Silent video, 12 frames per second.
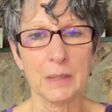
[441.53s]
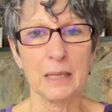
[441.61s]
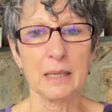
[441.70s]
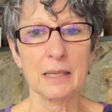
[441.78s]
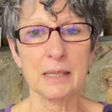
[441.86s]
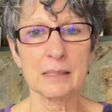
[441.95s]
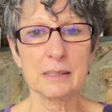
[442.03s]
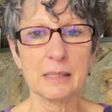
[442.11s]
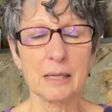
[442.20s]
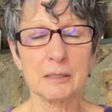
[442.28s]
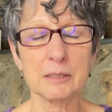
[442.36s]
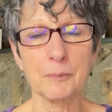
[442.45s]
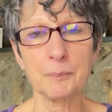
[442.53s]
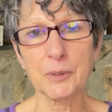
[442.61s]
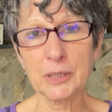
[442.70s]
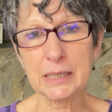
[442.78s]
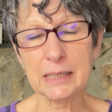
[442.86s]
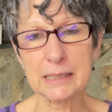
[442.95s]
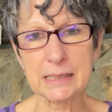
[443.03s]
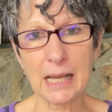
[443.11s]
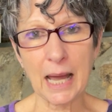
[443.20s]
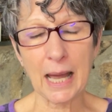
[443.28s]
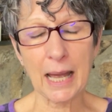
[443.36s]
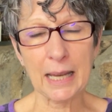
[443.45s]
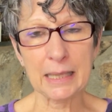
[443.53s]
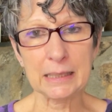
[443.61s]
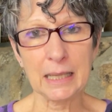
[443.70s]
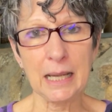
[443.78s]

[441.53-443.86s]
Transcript: is to put it aside